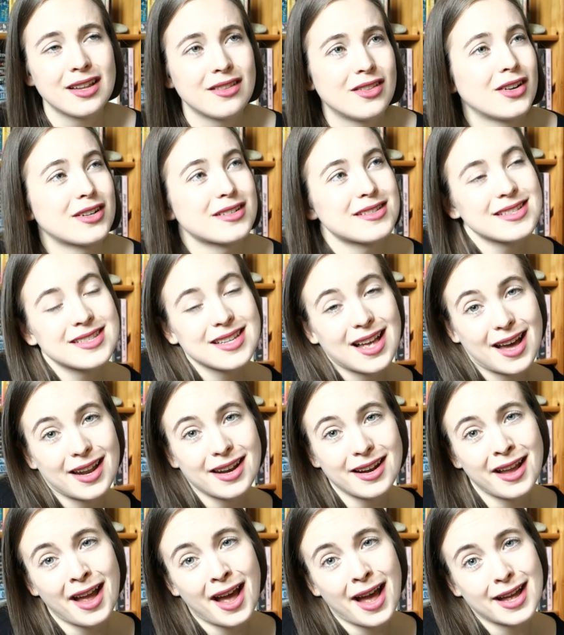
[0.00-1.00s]
there's this
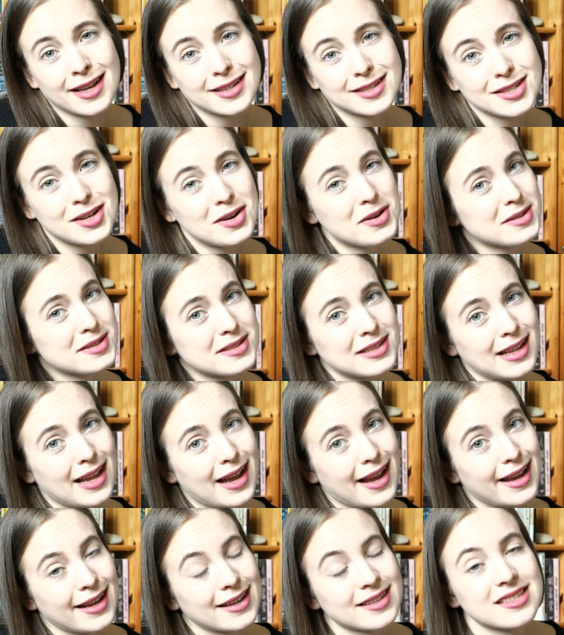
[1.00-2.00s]
other guy she also
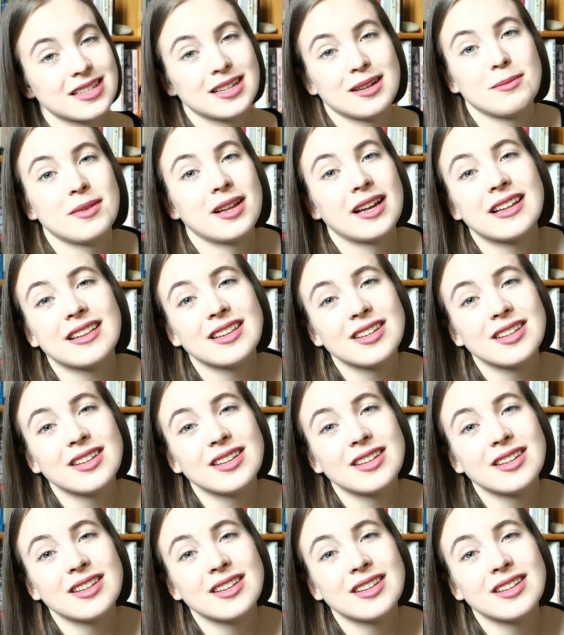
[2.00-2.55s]
likes, and I'm like,